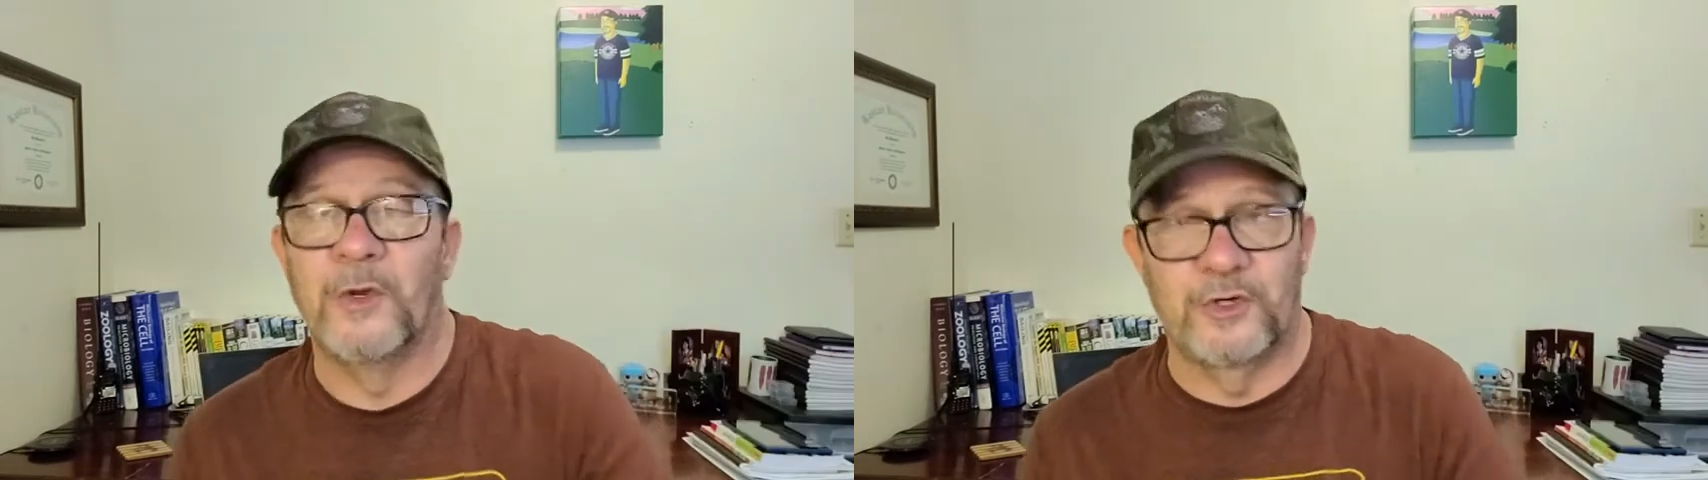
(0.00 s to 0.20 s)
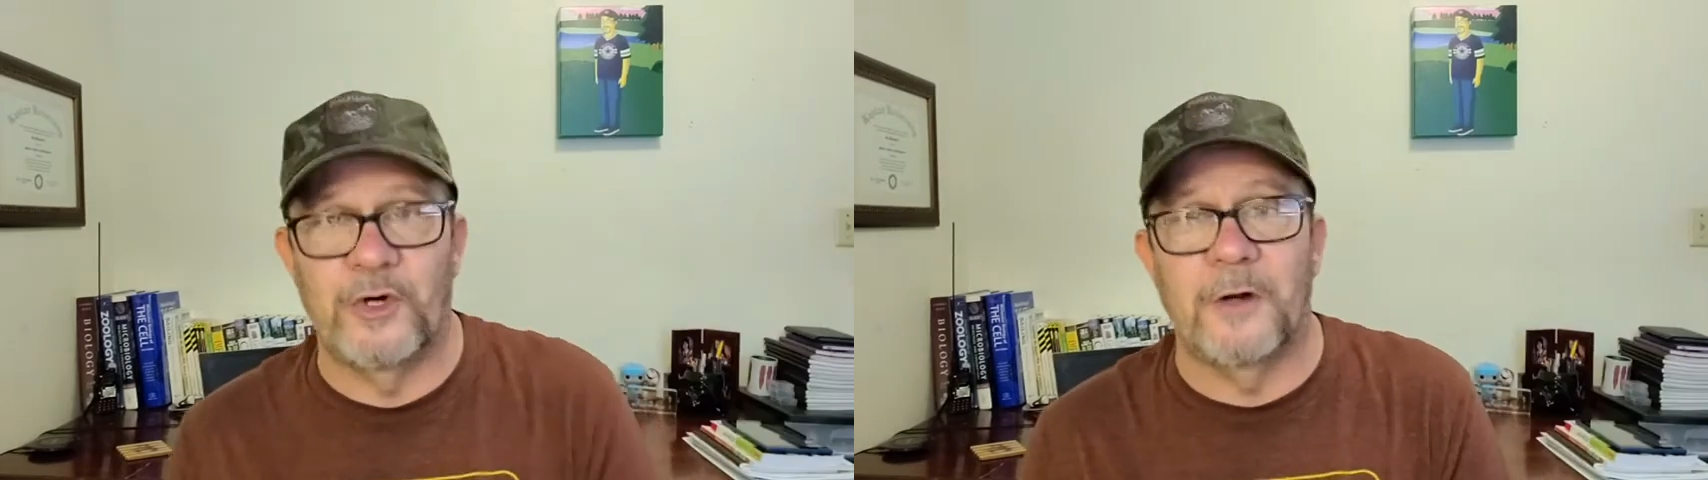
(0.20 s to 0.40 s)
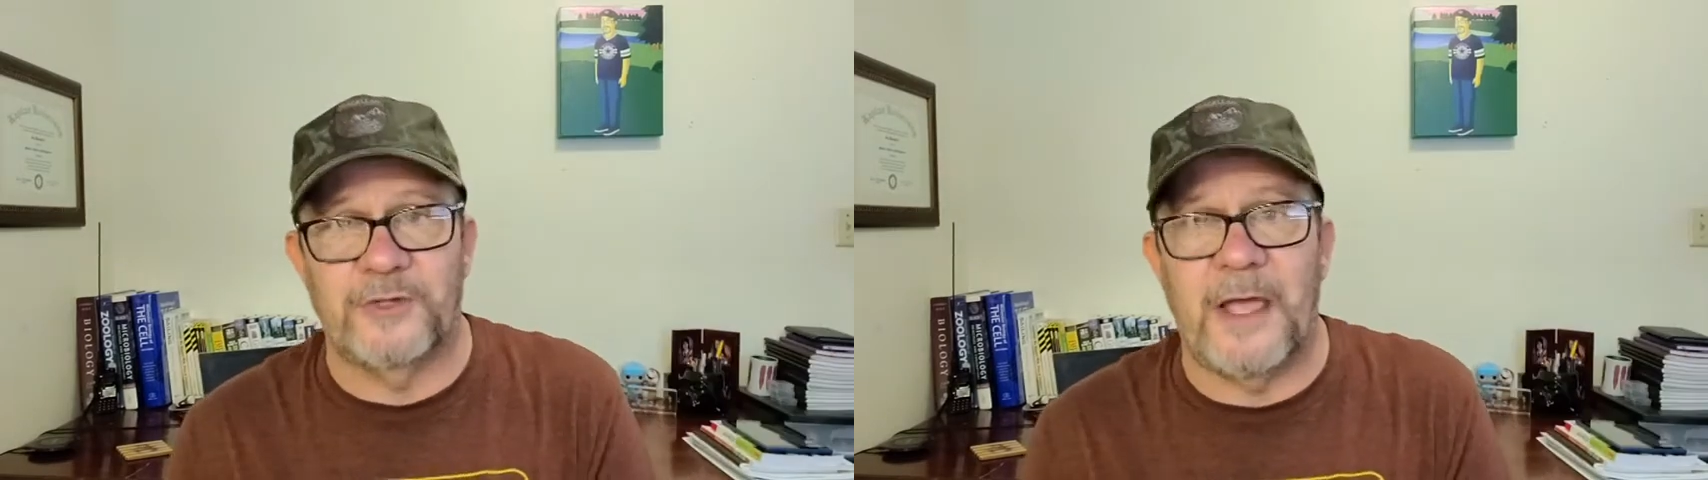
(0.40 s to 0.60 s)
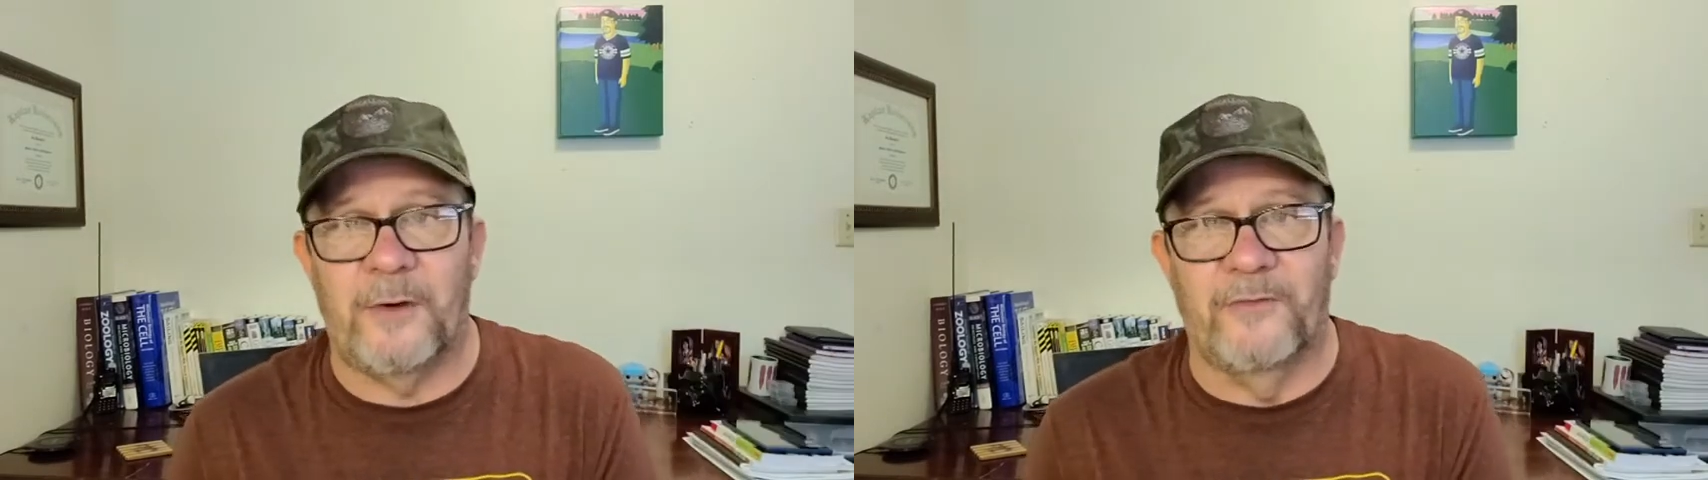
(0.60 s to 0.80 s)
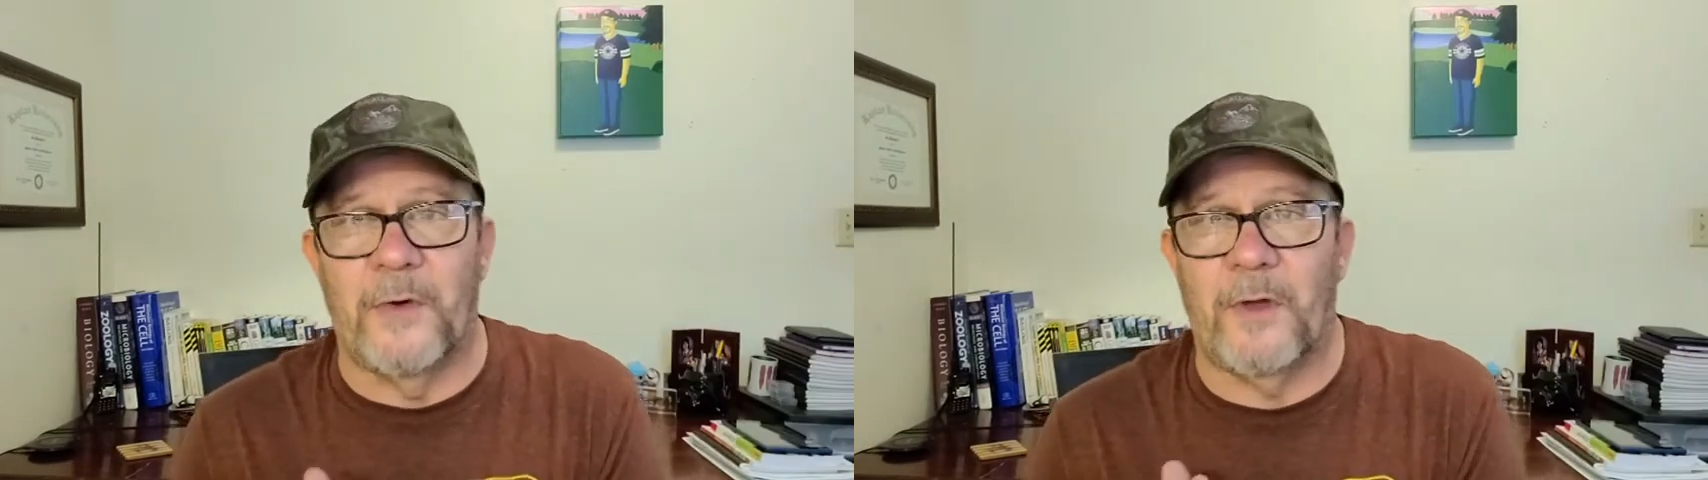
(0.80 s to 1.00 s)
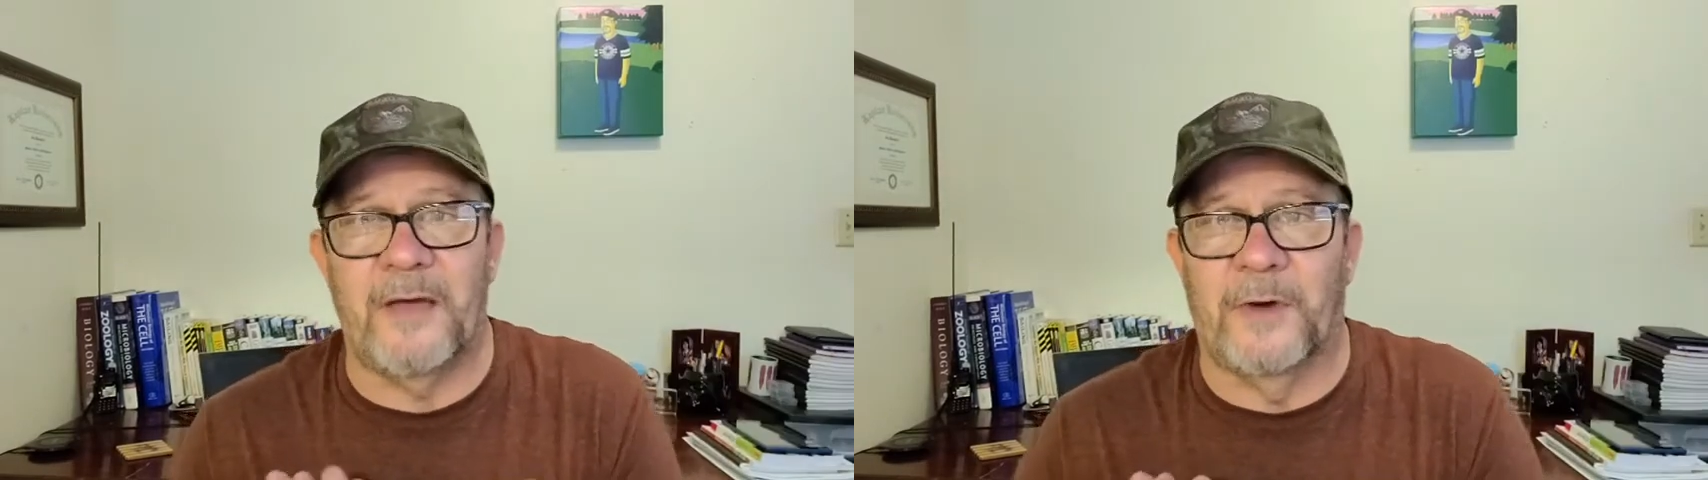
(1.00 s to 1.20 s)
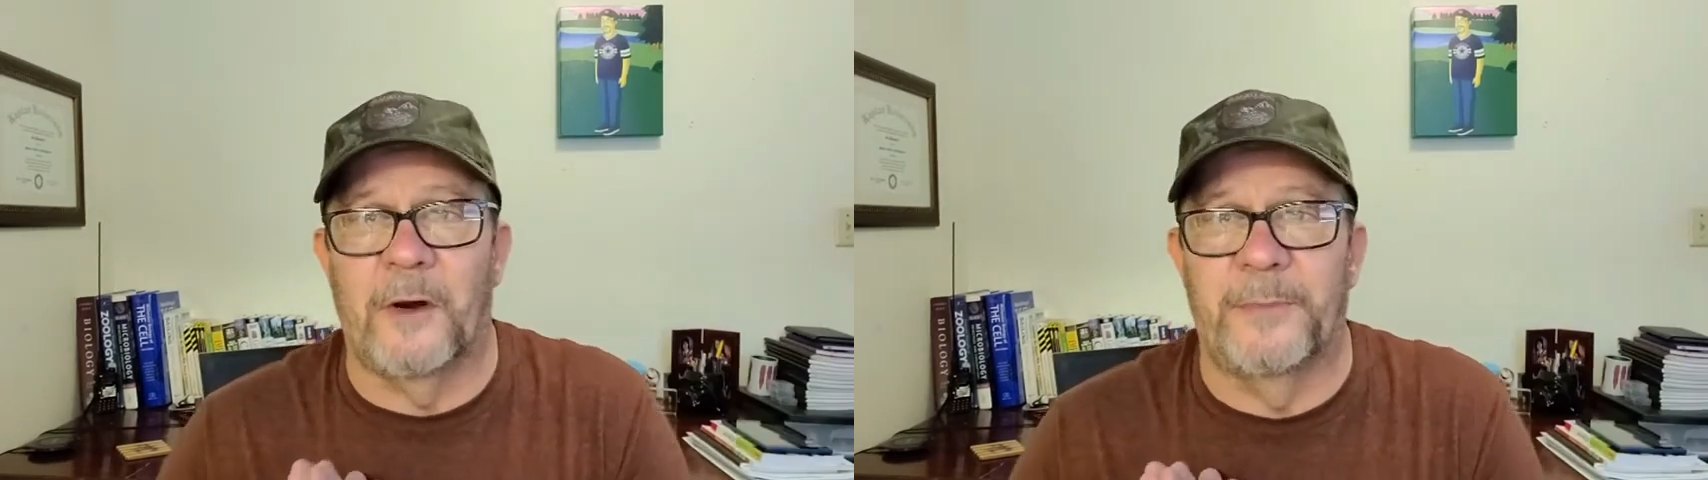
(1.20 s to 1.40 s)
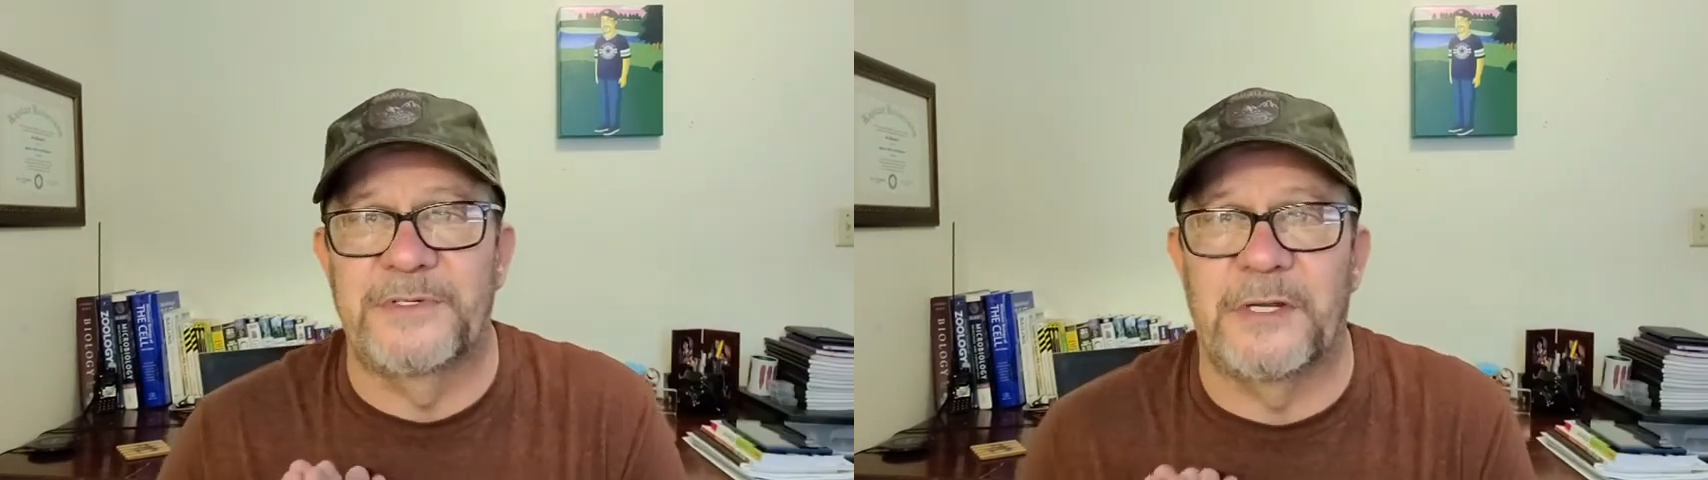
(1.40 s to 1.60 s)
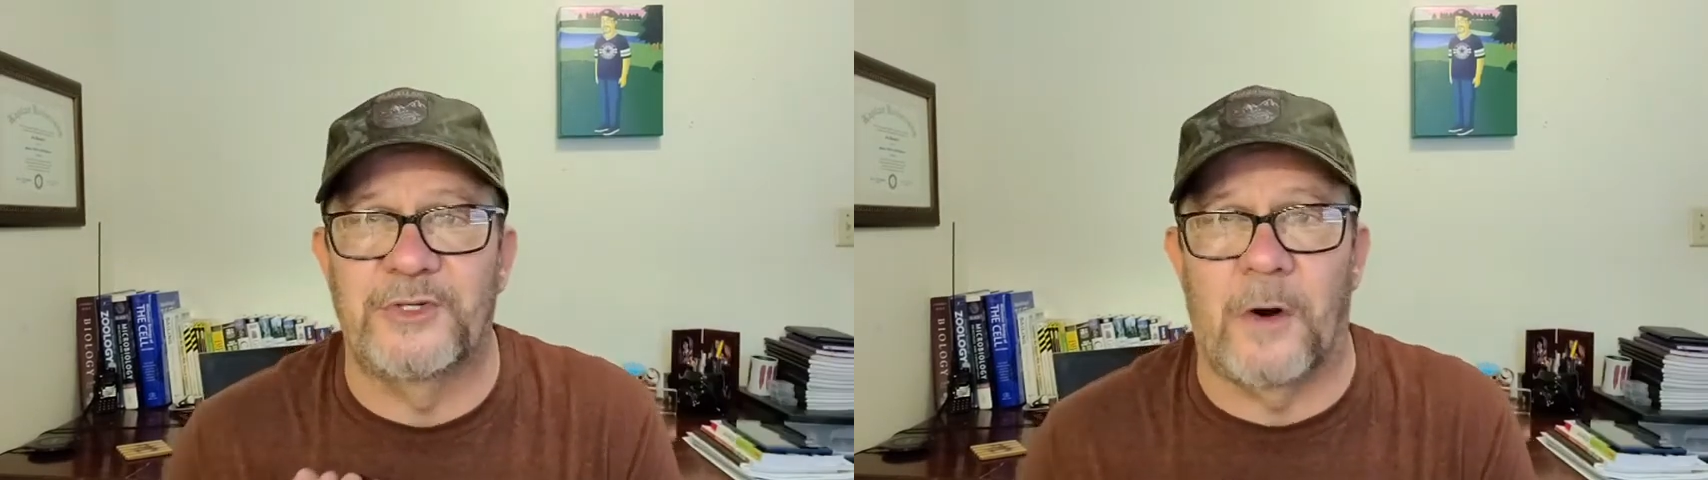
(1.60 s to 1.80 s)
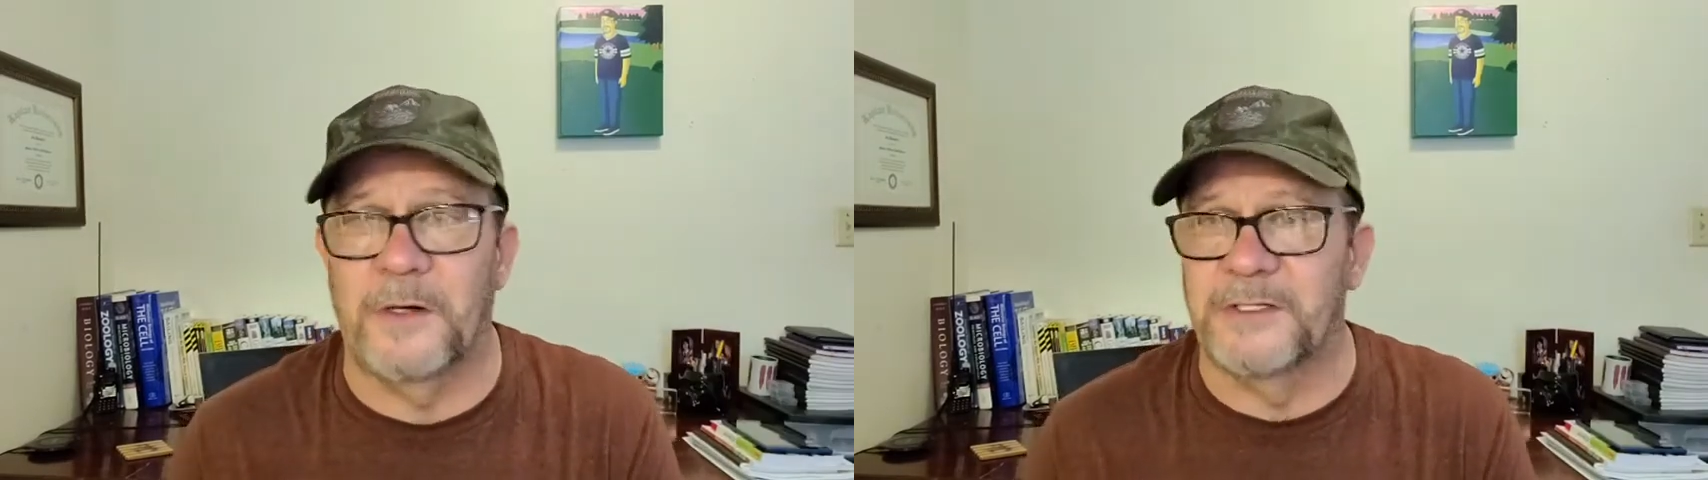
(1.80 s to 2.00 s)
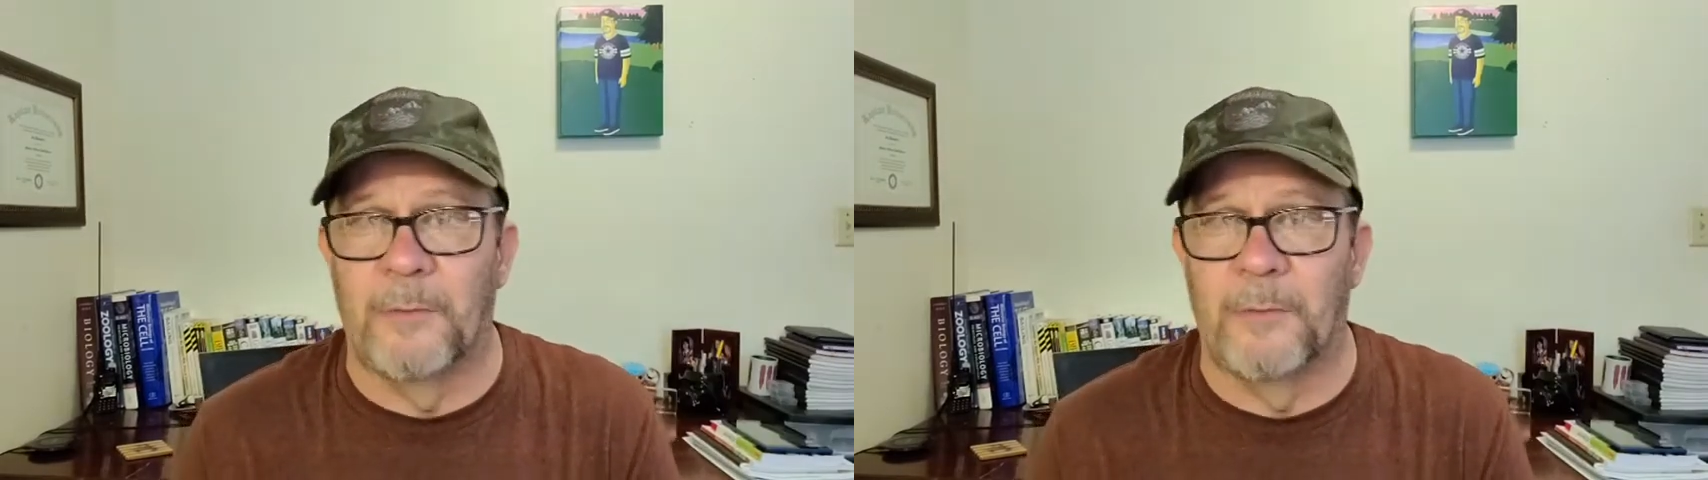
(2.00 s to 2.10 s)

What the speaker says: Your charger, hey, your phone will have 100% charge